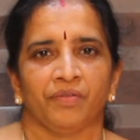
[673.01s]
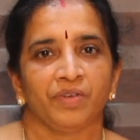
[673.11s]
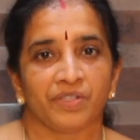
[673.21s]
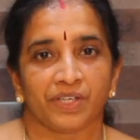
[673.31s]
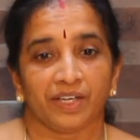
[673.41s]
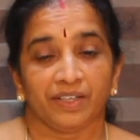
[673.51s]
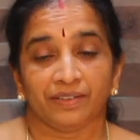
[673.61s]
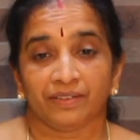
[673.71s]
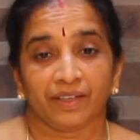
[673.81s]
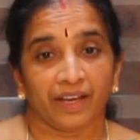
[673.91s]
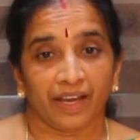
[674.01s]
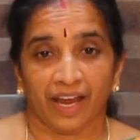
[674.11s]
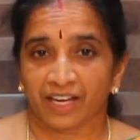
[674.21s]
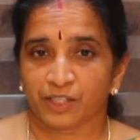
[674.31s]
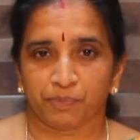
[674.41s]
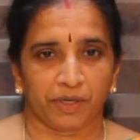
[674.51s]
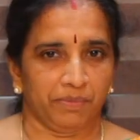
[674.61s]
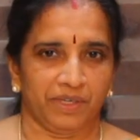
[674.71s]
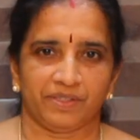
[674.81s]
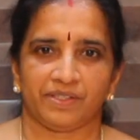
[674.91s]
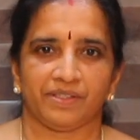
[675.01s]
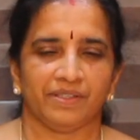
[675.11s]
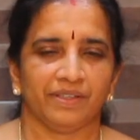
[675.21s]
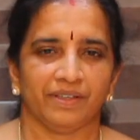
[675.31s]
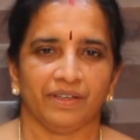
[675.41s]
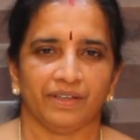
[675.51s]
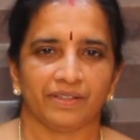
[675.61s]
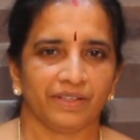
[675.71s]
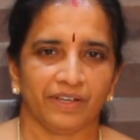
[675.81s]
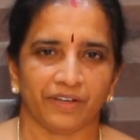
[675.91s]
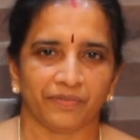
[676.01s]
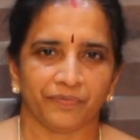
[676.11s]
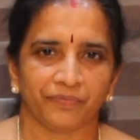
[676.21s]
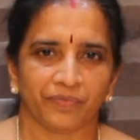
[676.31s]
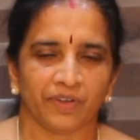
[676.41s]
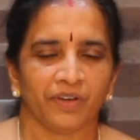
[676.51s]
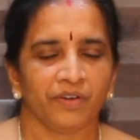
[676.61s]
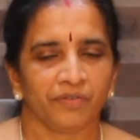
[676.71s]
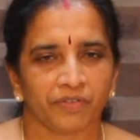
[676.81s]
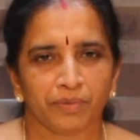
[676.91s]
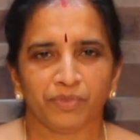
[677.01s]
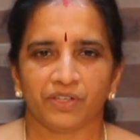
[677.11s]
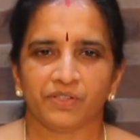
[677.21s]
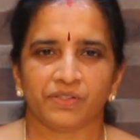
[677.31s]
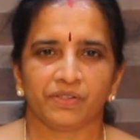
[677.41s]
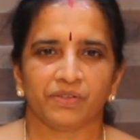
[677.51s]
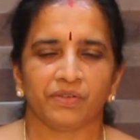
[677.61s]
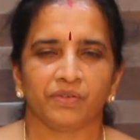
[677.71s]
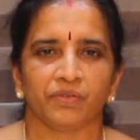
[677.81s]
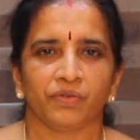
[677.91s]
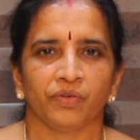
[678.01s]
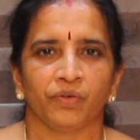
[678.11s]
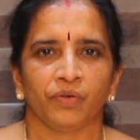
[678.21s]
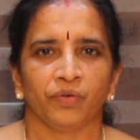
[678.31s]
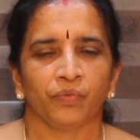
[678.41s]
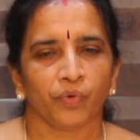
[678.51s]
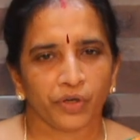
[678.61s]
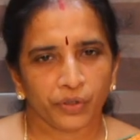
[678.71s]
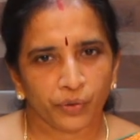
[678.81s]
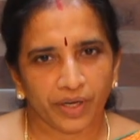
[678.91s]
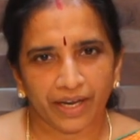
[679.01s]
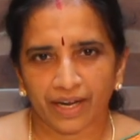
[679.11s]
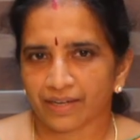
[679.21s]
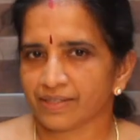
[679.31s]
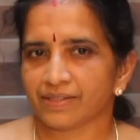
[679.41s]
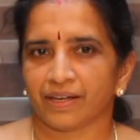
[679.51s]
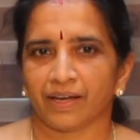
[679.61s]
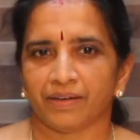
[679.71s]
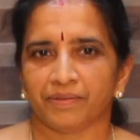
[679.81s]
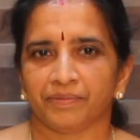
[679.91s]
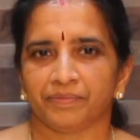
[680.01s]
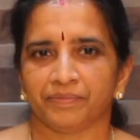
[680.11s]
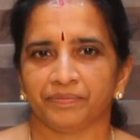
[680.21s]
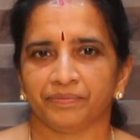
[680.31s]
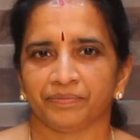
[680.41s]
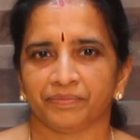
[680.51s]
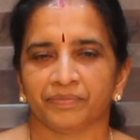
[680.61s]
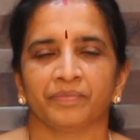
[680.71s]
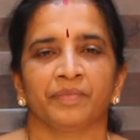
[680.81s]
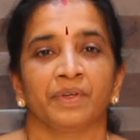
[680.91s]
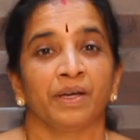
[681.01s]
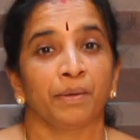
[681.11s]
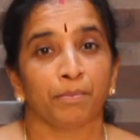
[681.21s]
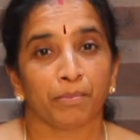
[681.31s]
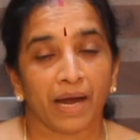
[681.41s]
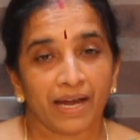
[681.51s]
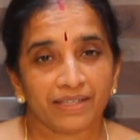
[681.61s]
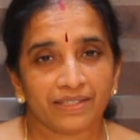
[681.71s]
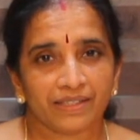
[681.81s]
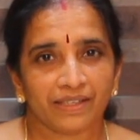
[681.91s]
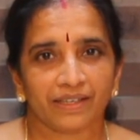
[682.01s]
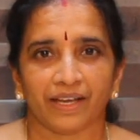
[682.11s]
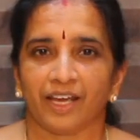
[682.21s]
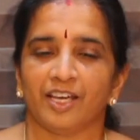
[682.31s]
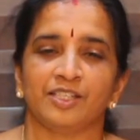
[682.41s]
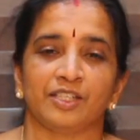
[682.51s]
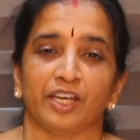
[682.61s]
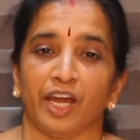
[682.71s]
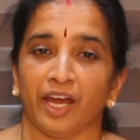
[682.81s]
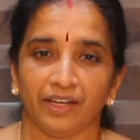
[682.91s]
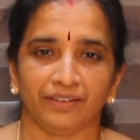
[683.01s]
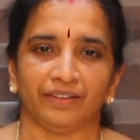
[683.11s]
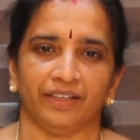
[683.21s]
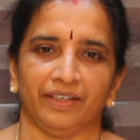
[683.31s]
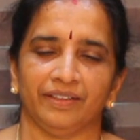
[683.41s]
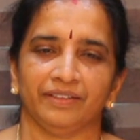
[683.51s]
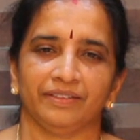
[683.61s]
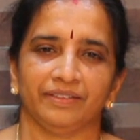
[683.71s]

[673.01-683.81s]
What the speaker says: we studied three experiments, isn't it? From this, what you can understand? Matter is anything